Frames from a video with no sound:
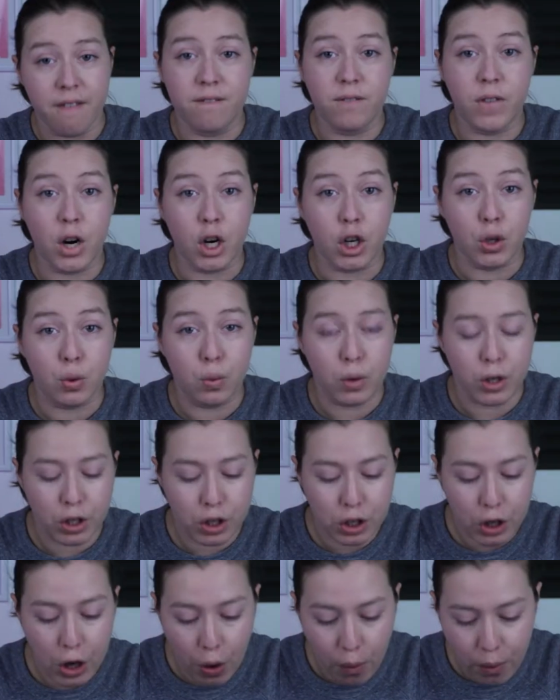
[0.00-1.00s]
First
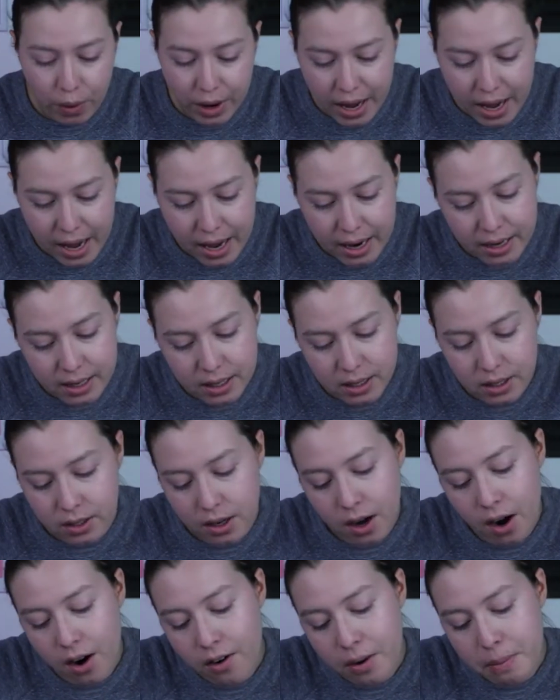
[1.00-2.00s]
one's going in.
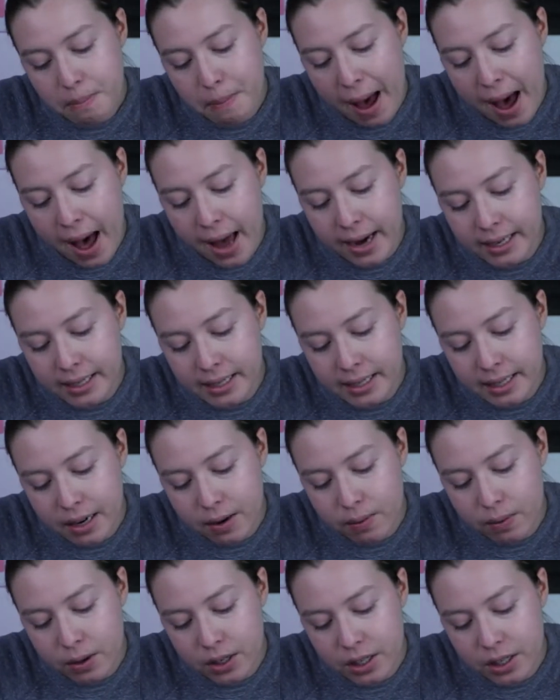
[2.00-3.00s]
Sorry, Paddington, we're